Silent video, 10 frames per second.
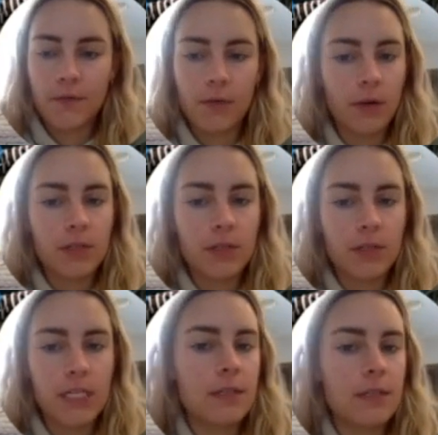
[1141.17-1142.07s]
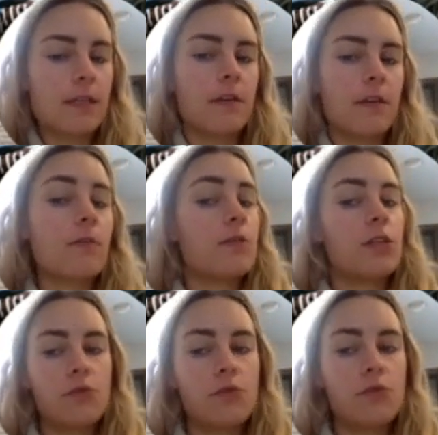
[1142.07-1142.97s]
for teens and for
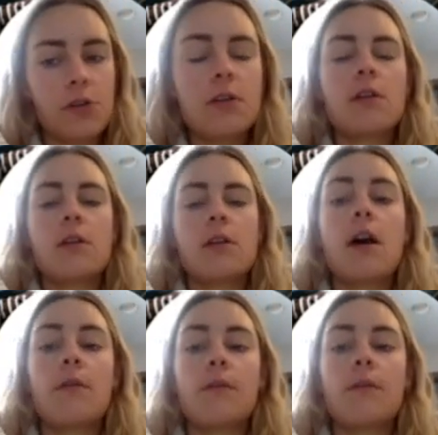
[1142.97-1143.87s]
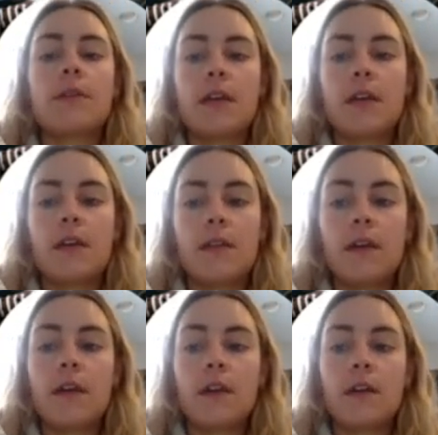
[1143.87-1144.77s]
children. I would say
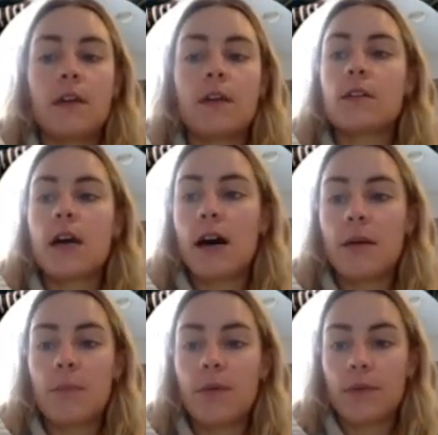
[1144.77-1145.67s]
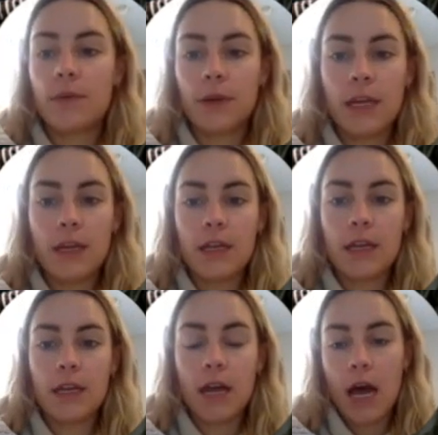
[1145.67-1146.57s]
the top 3
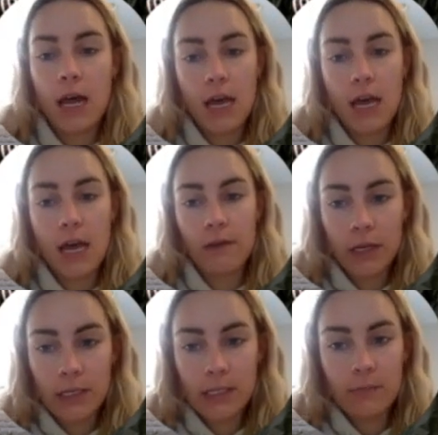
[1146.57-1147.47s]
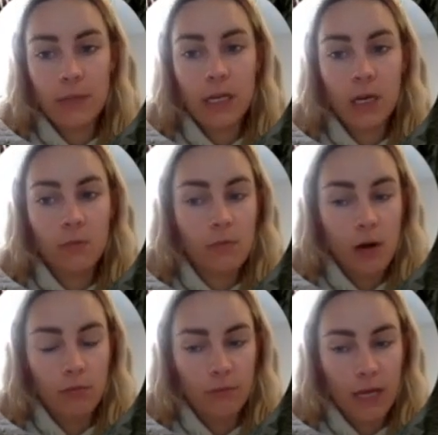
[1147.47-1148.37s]
that I have witnessed become
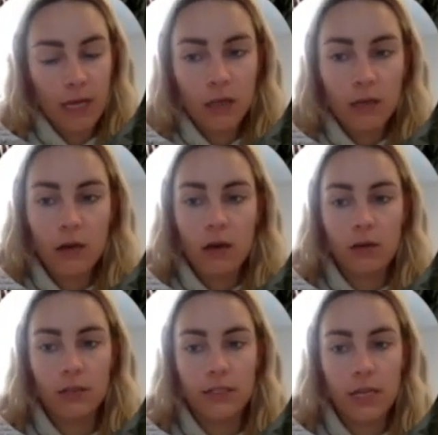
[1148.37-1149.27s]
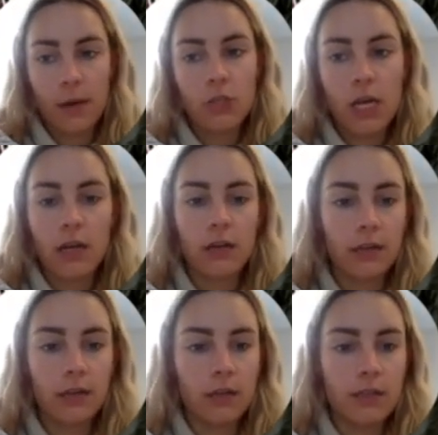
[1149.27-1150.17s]
problematic are Snapchat,
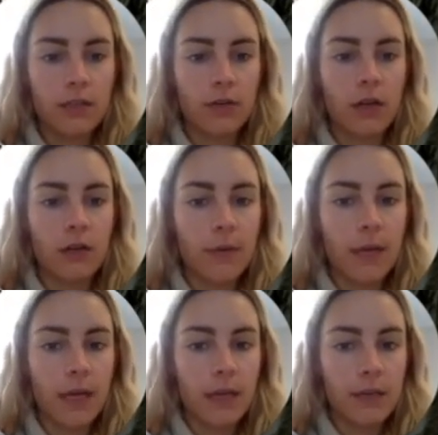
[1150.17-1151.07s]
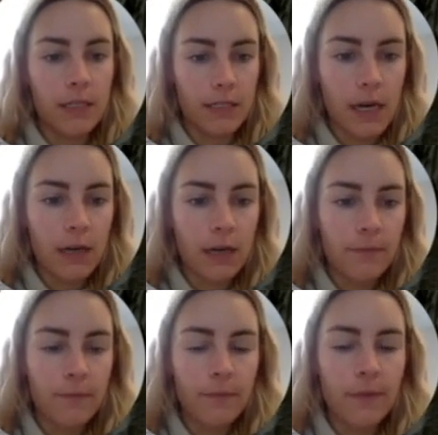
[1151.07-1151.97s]
Instagram, and TikTok.
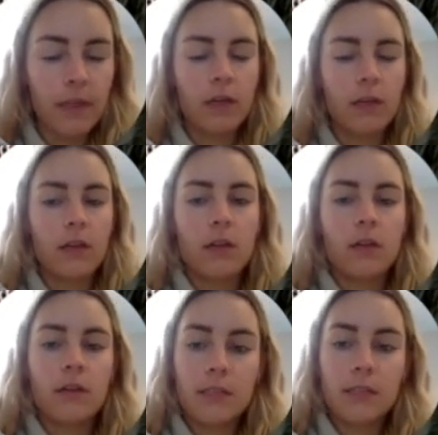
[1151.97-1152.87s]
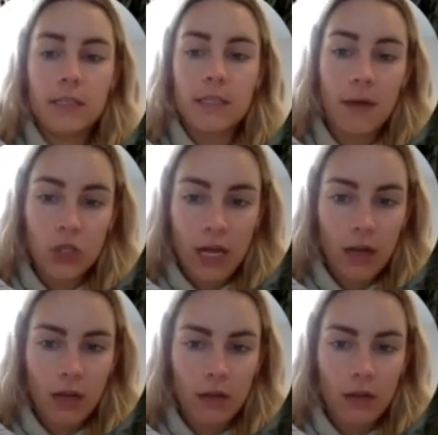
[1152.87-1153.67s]
Snapchat